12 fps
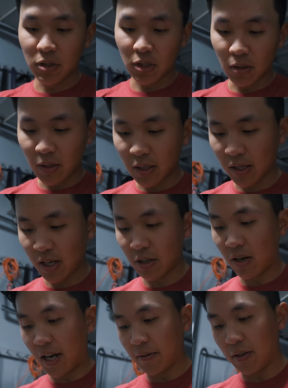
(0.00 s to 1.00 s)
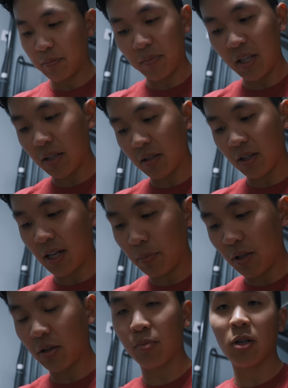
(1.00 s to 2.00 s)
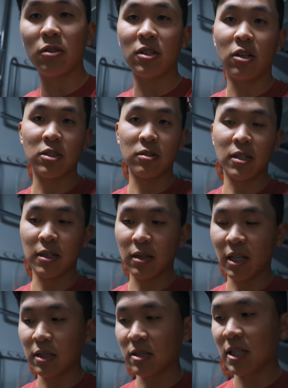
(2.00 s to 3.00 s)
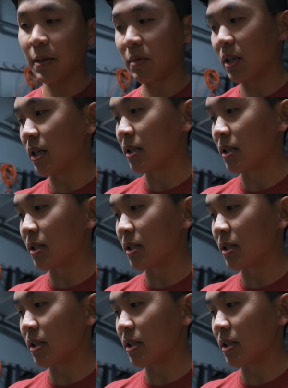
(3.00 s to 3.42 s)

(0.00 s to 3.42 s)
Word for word: So, you know, I, me and a couple other pros also think the same thing.